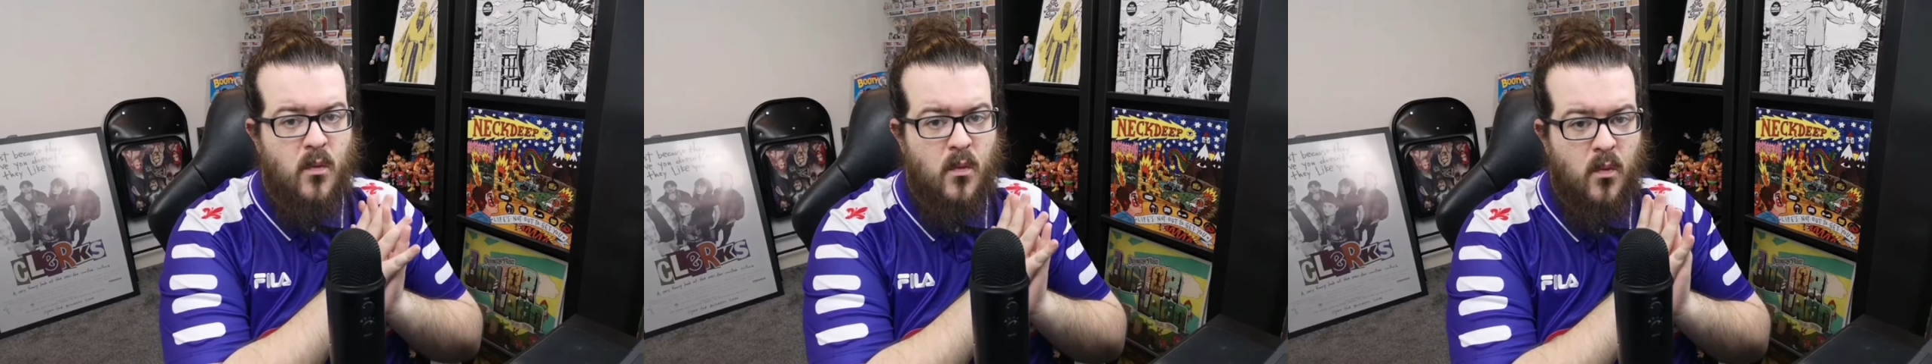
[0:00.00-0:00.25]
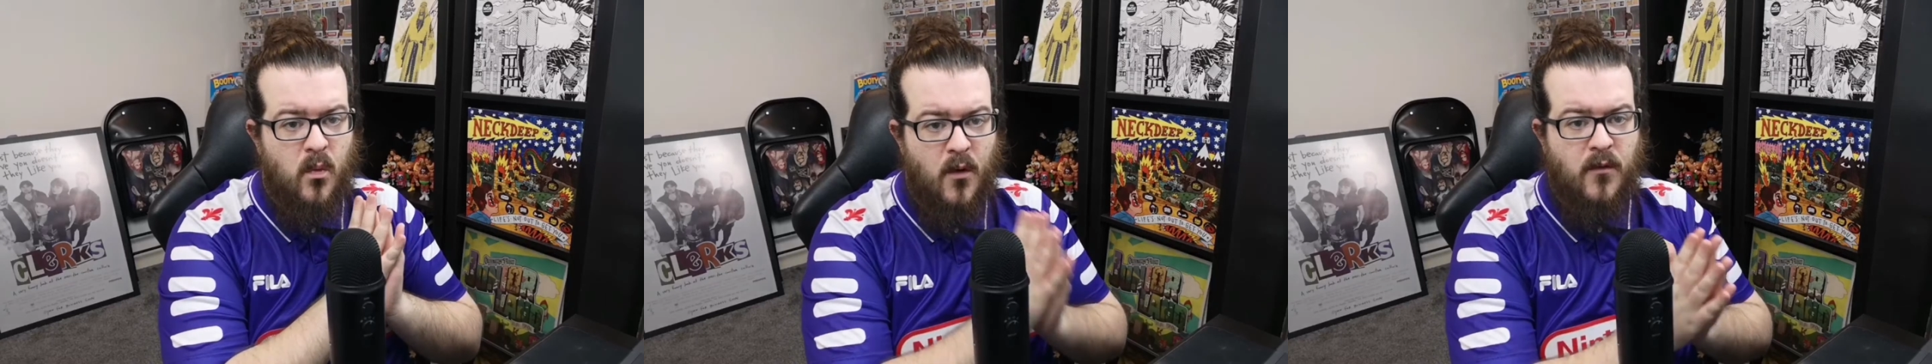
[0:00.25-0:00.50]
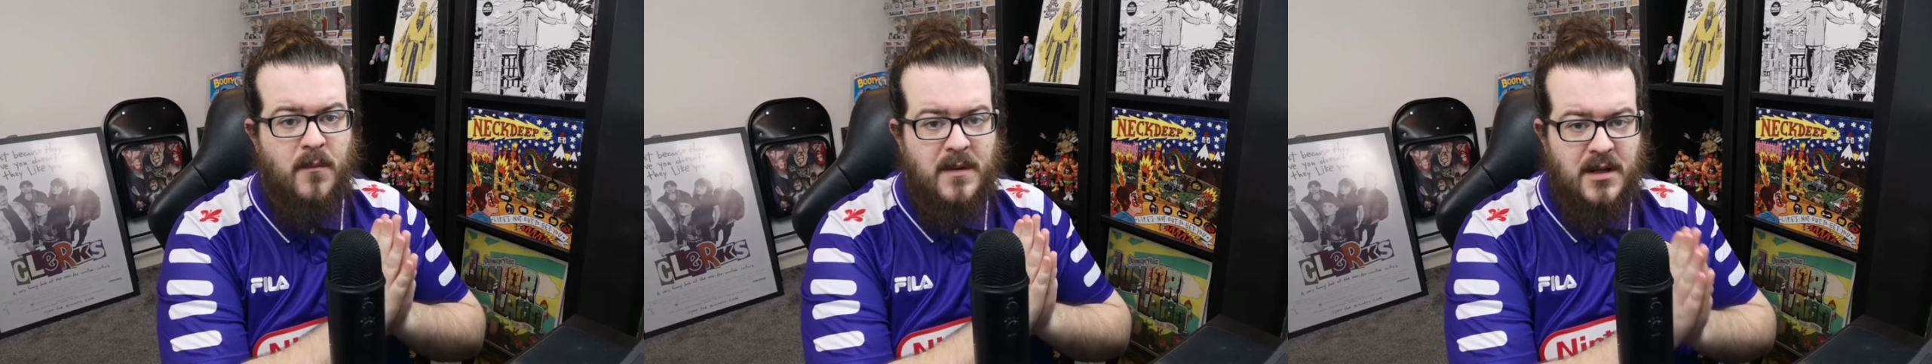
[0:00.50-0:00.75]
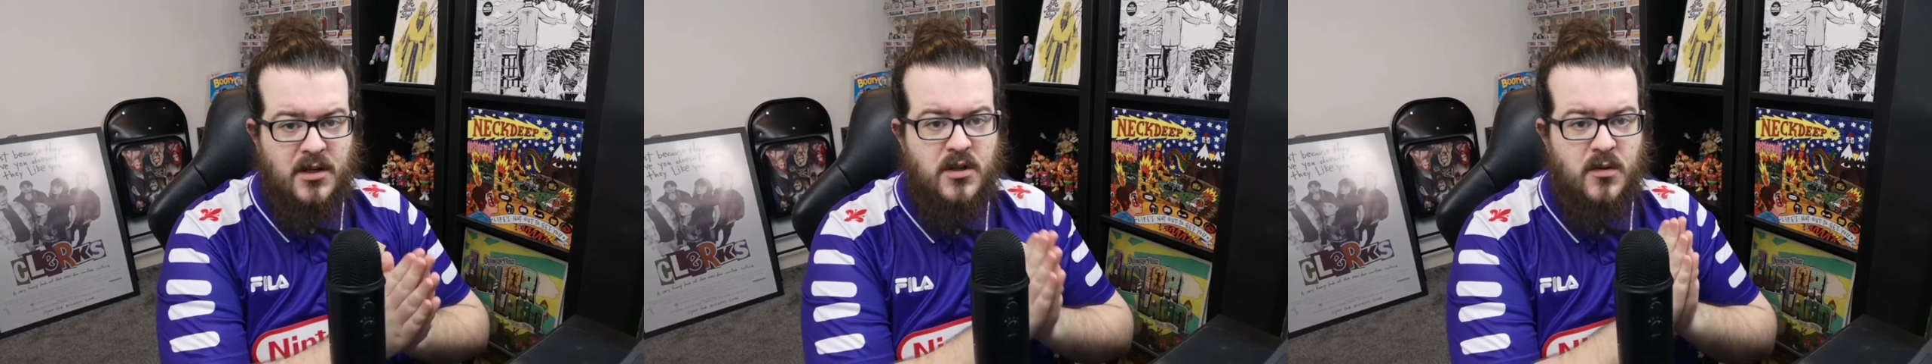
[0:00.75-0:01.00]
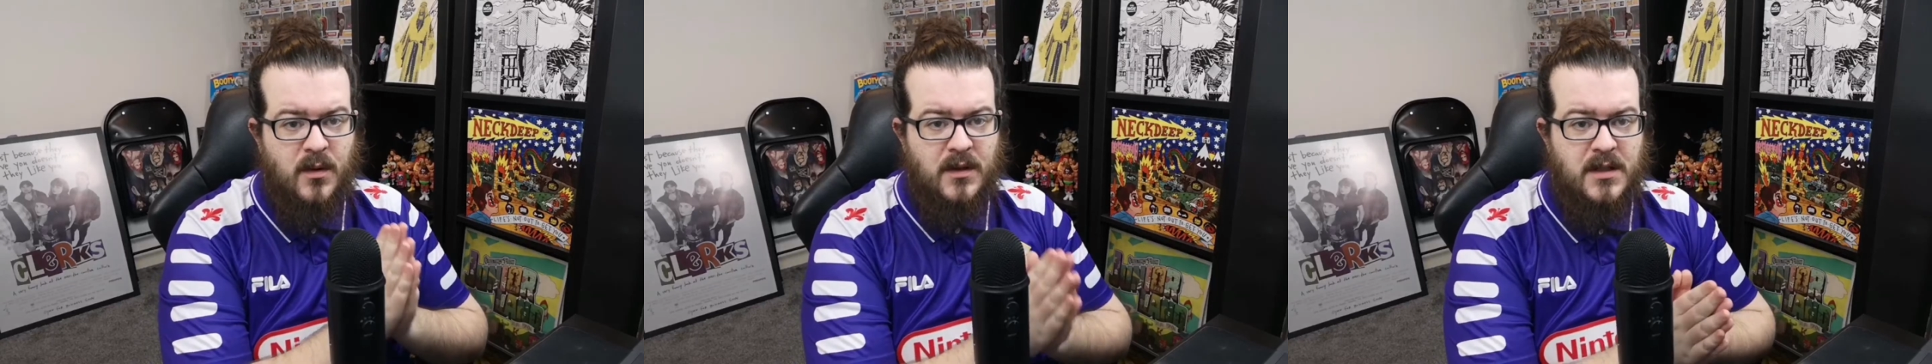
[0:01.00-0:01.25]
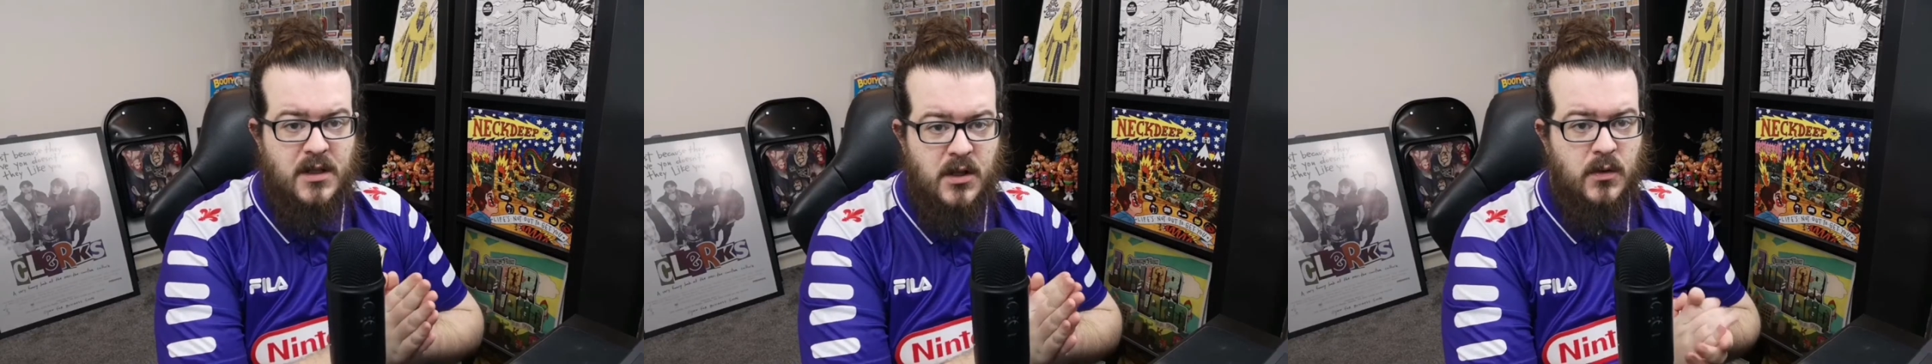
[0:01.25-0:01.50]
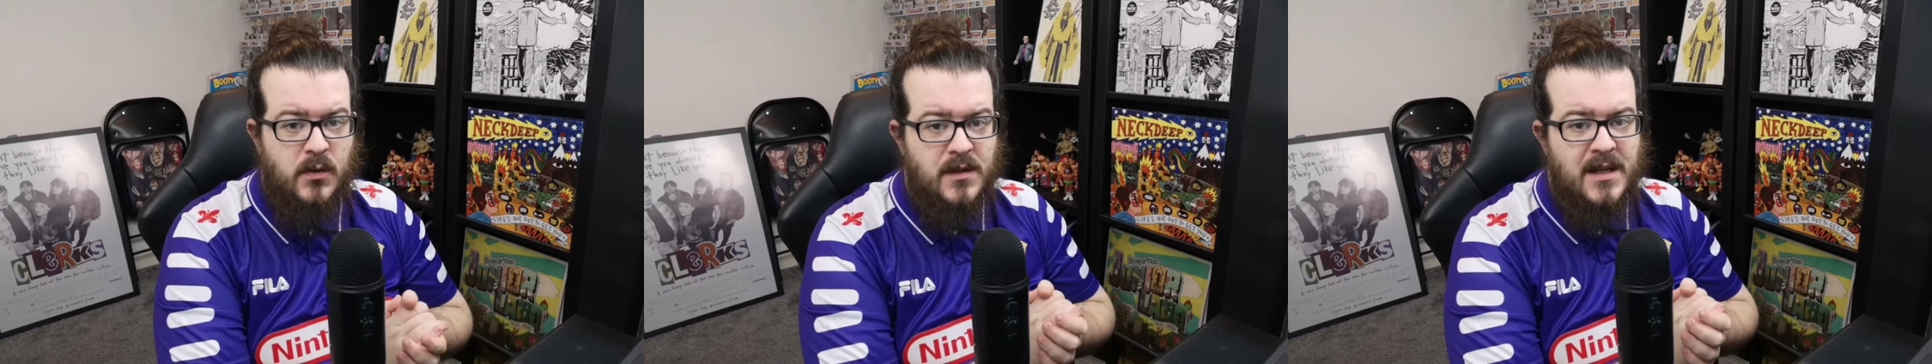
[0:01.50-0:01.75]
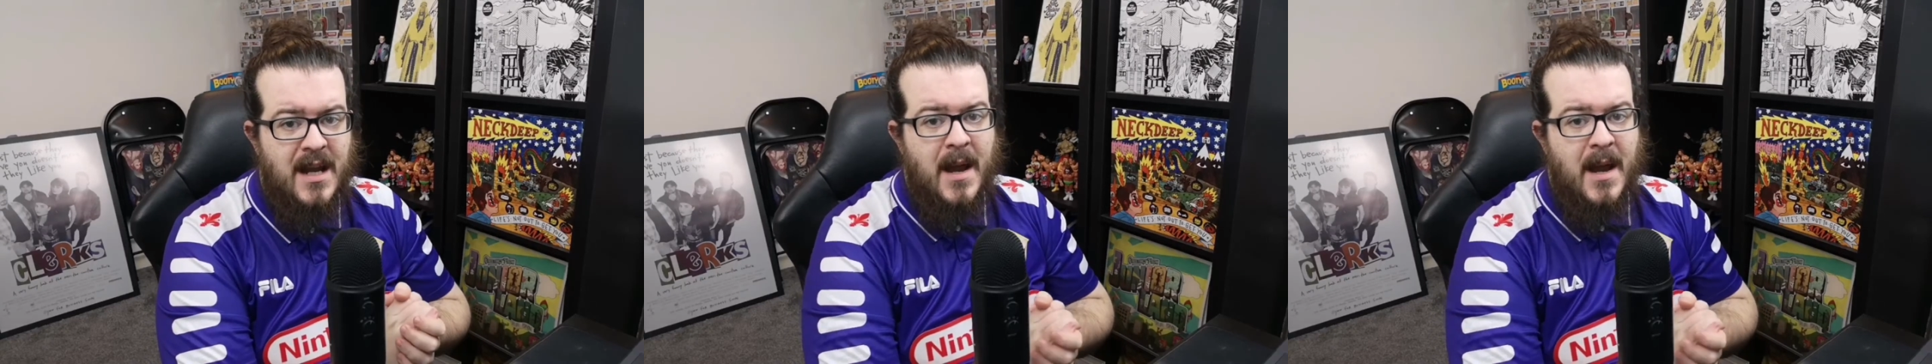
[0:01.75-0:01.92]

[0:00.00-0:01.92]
what formation you want to use,